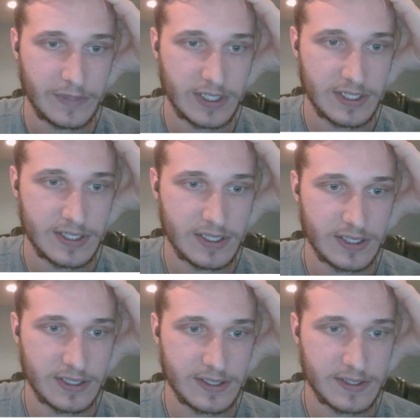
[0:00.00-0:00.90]
this
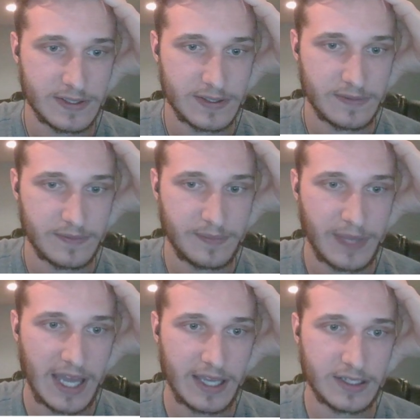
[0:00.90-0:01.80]
is
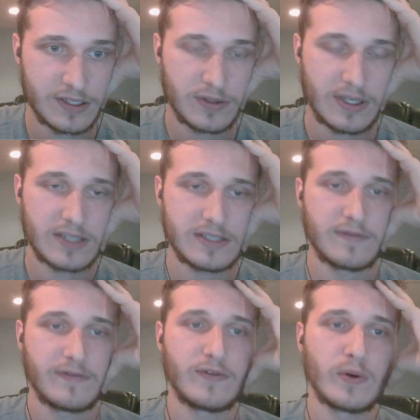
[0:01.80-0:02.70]
back in
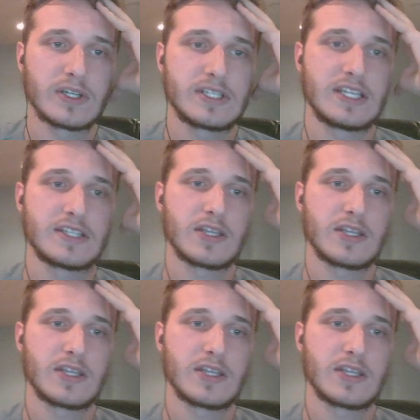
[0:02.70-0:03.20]
2014.